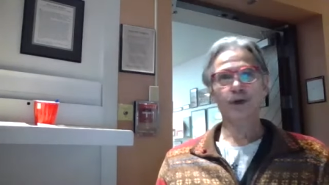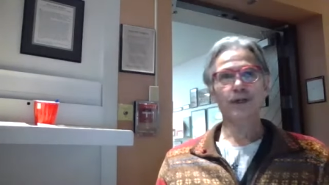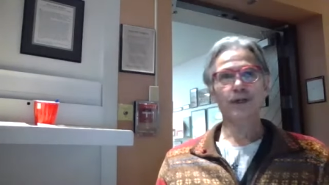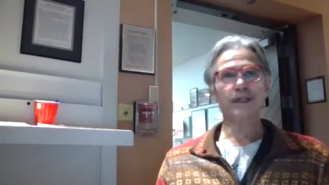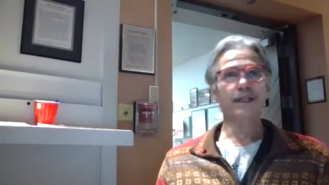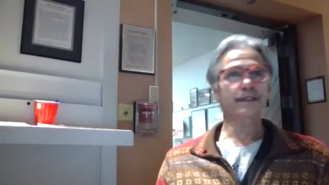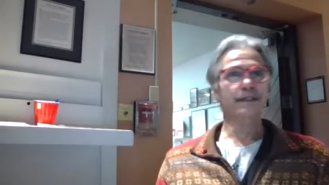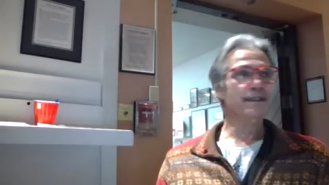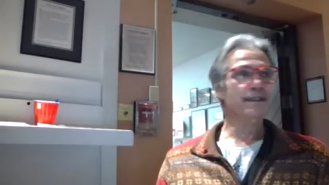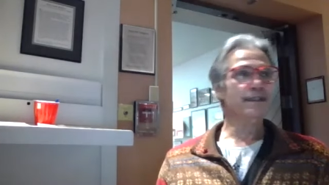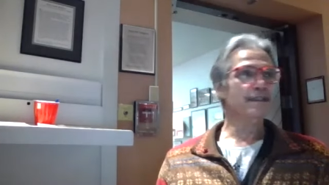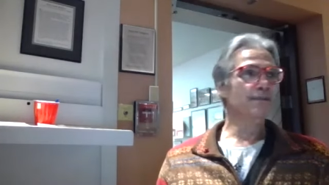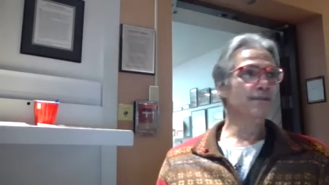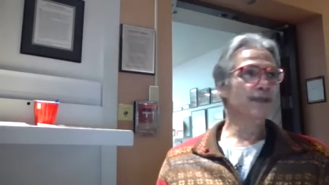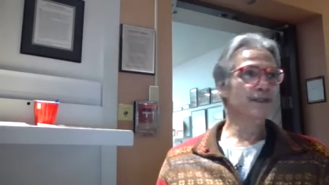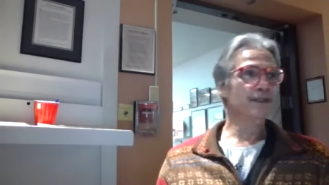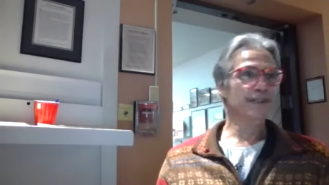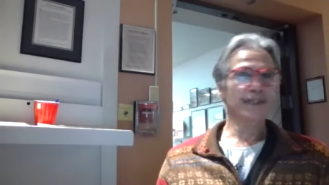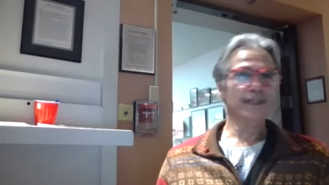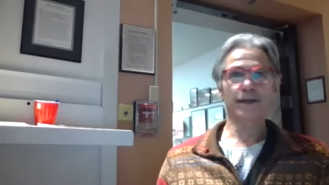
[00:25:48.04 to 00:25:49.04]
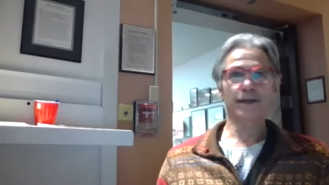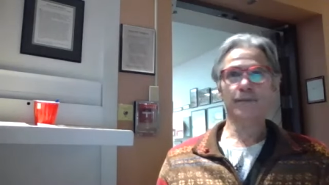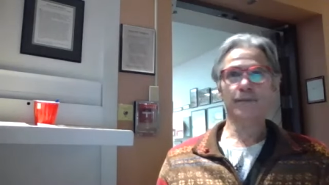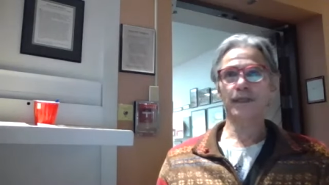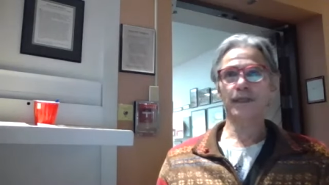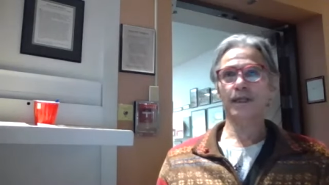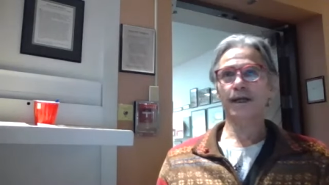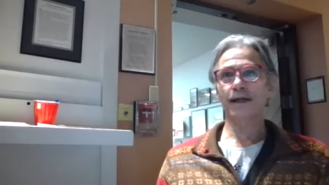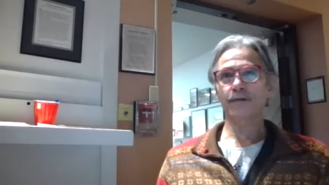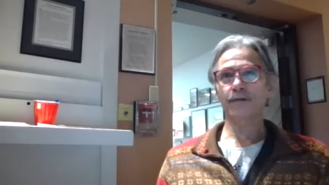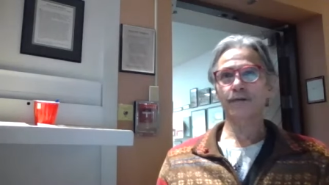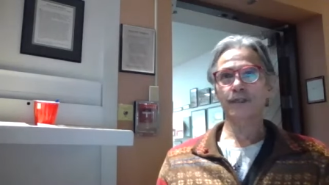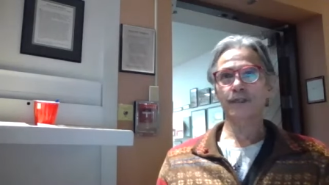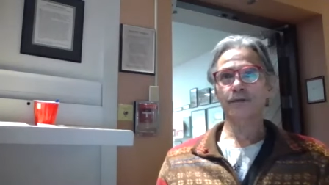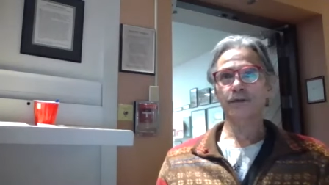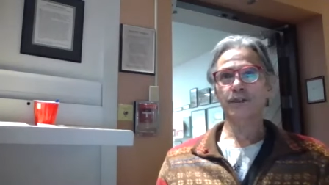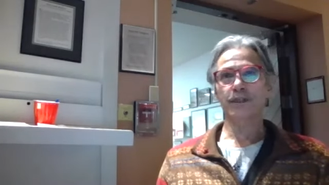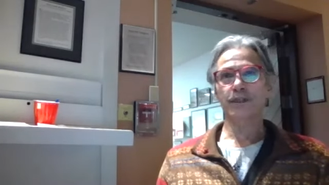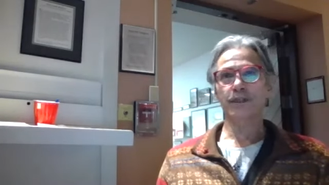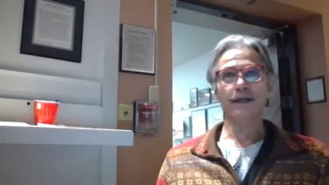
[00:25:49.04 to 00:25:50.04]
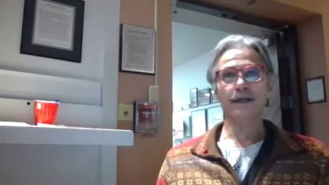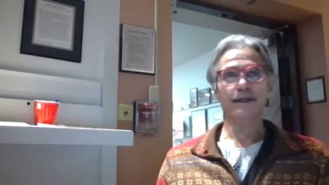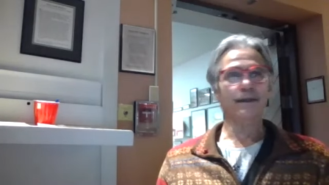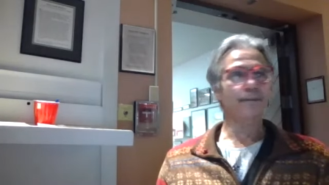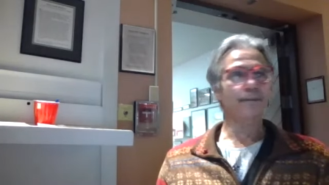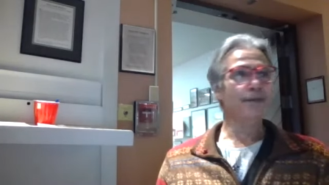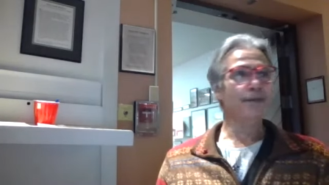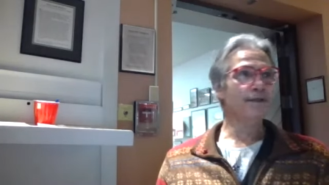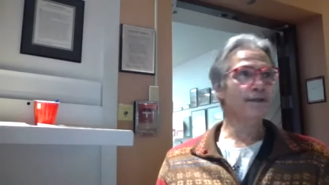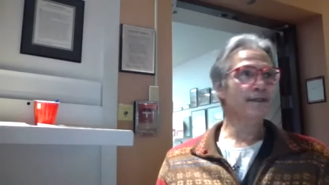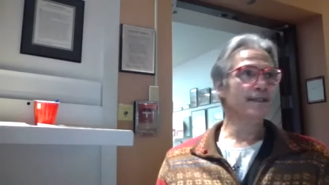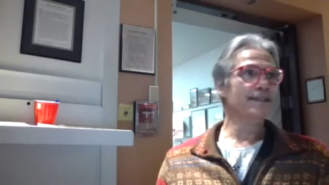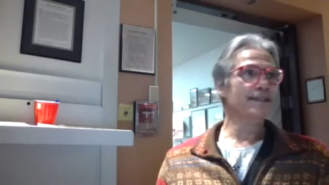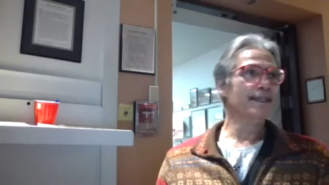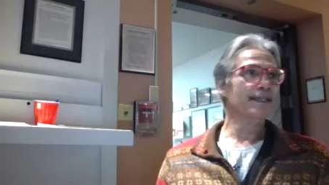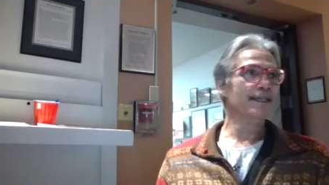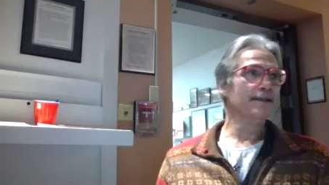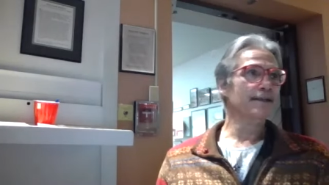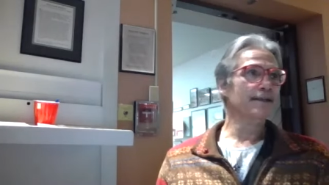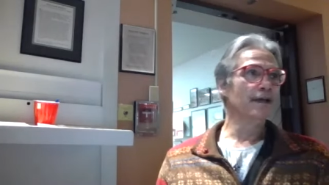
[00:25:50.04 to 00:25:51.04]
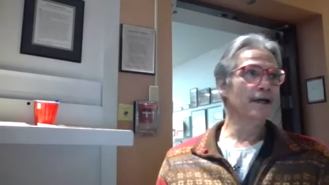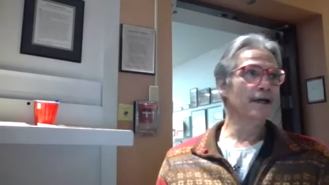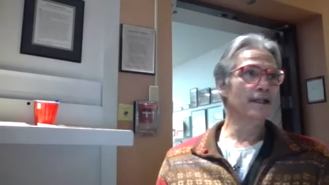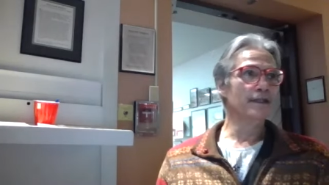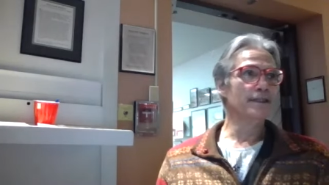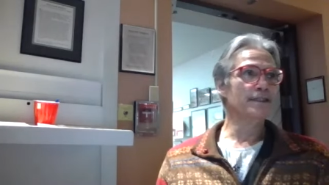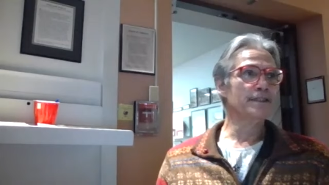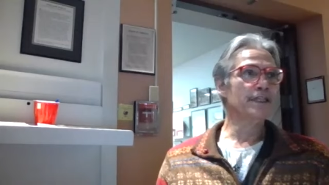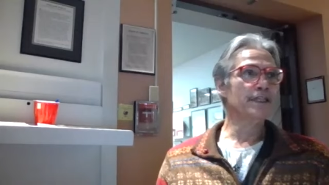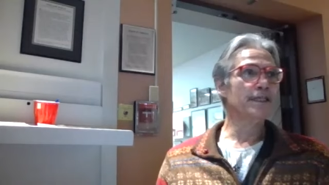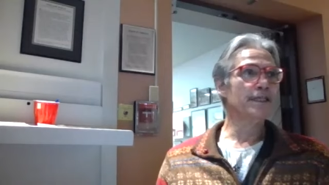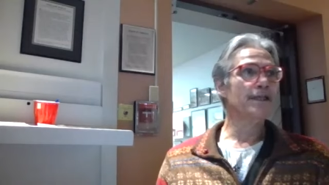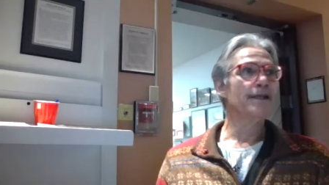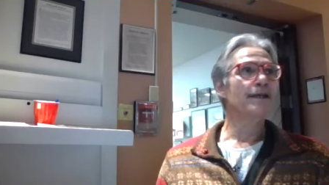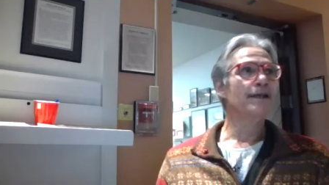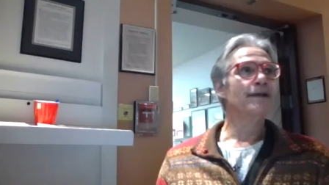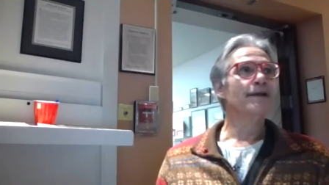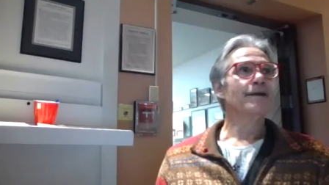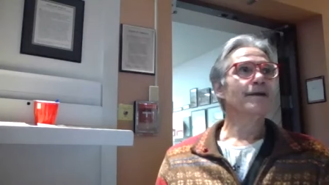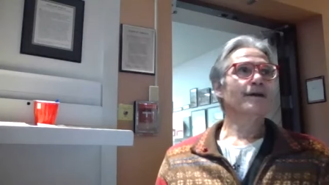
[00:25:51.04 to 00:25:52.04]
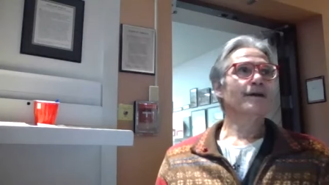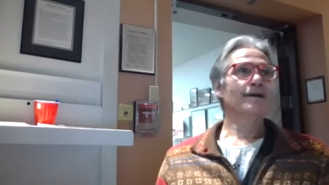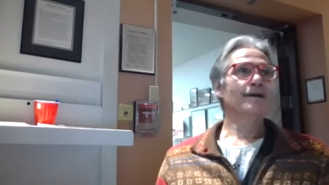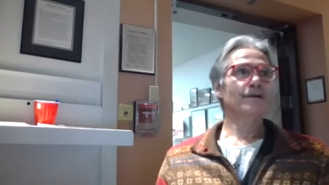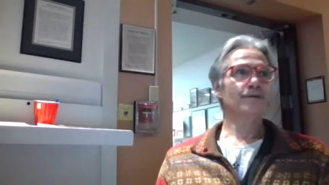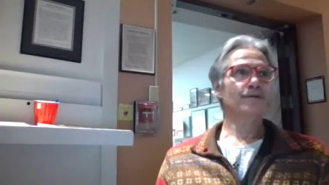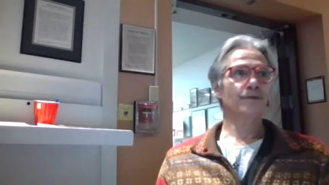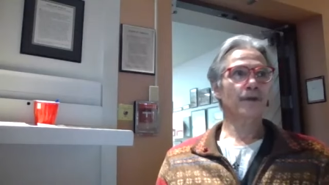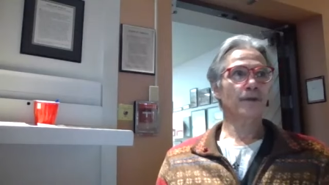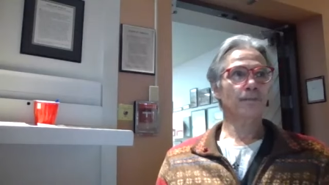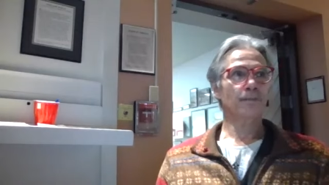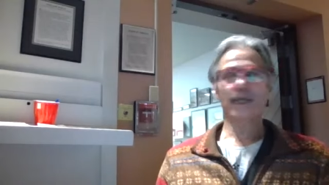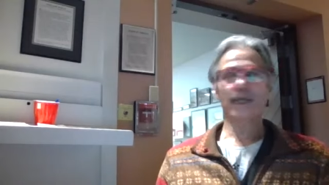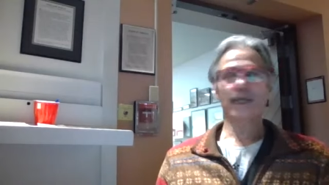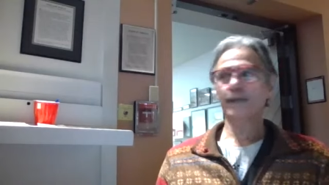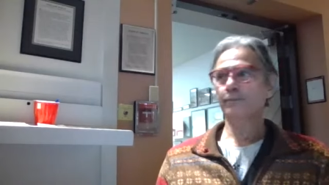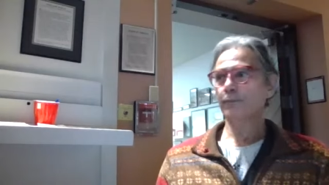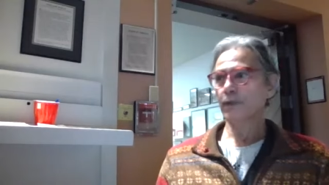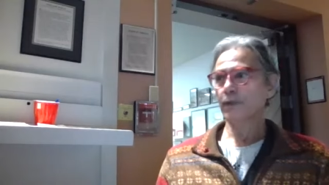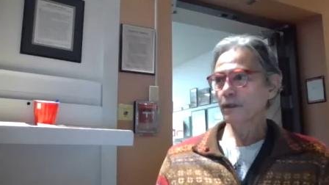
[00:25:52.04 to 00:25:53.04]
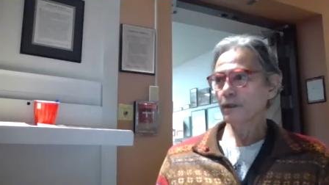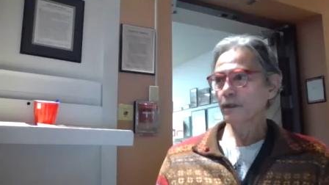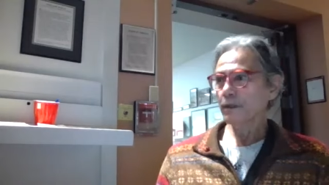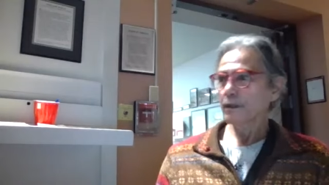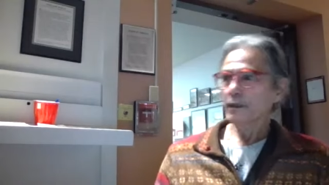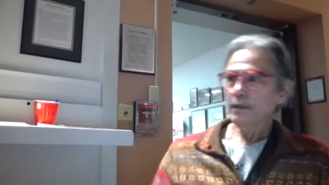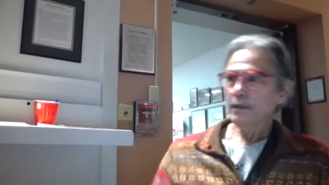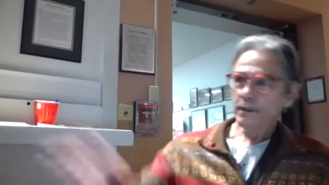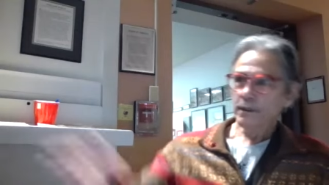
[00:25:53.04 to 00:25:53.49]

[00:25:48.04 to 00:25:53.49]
word in this museum a lot when we're talking about the technology of uh, people,